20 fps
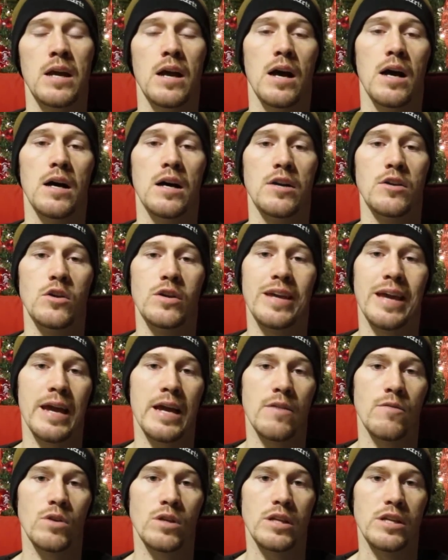You
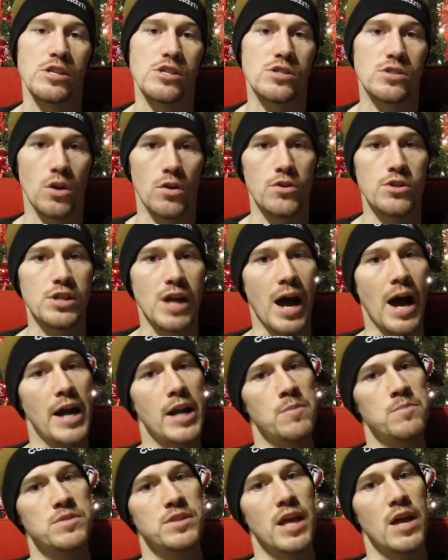can't really search
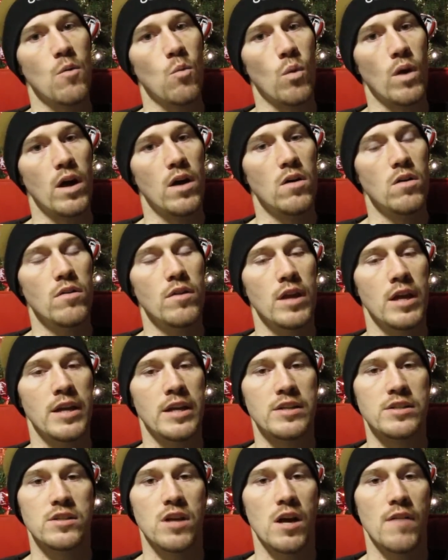items that well, and
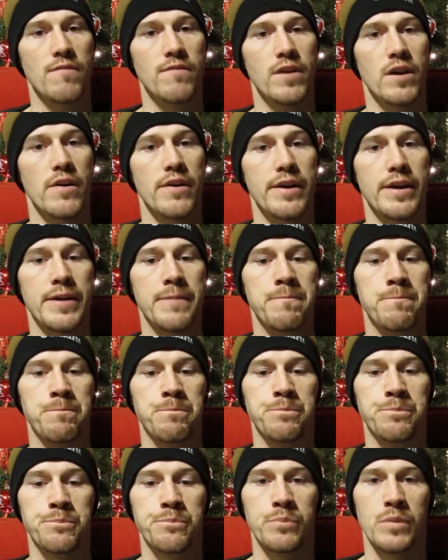it's not very
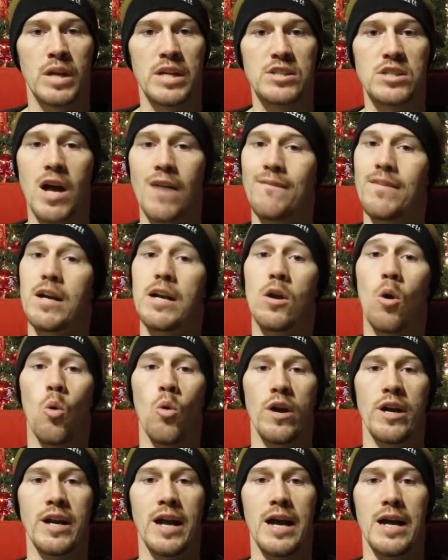
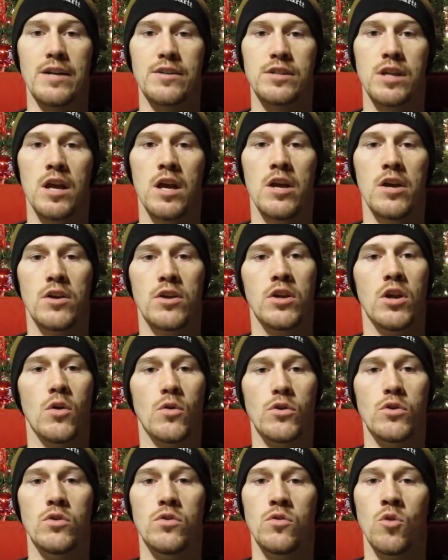organized.
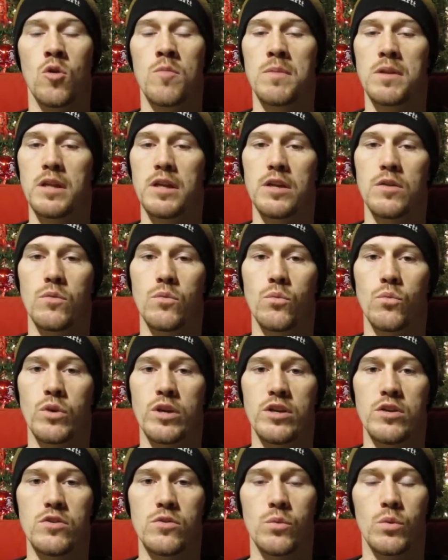Normally
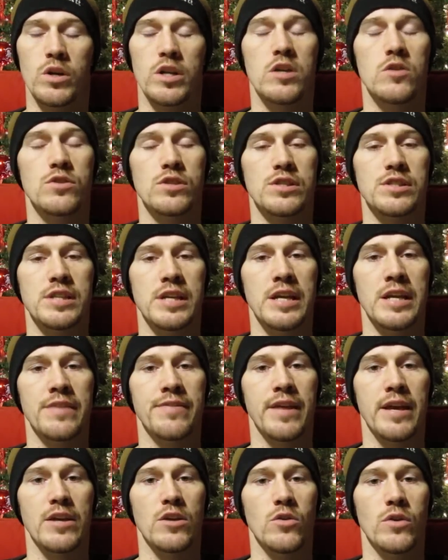we're used to
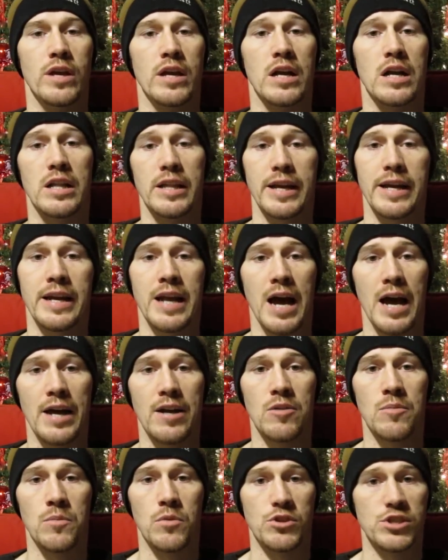seeing that you can click an
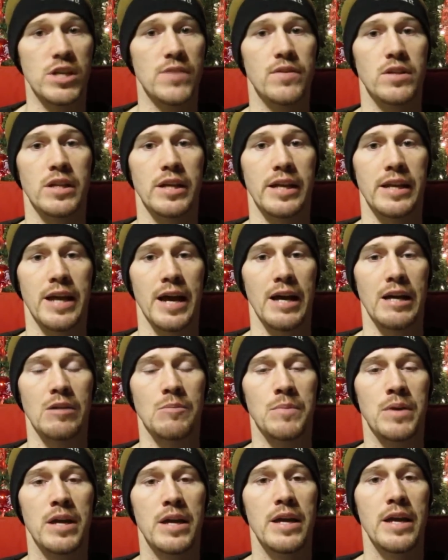item or shift-click an
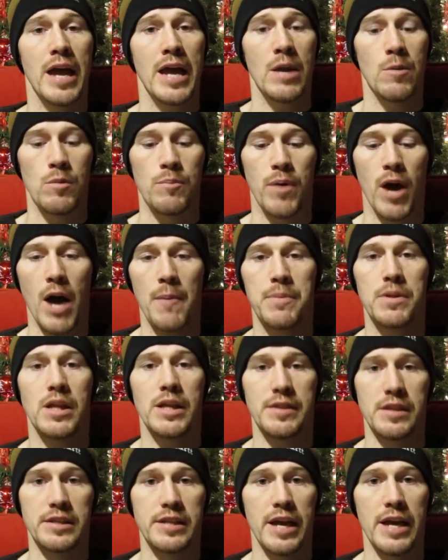item, and it would
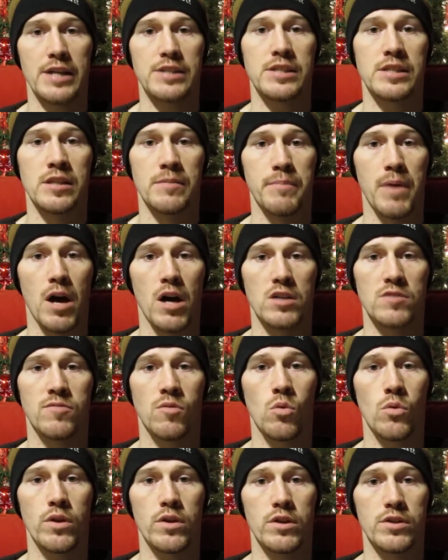populate the text in the box
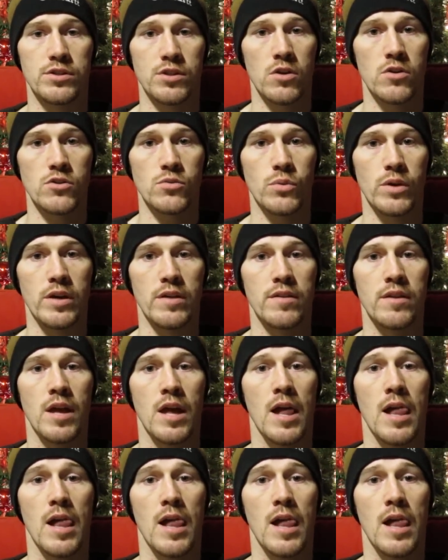for you to search with.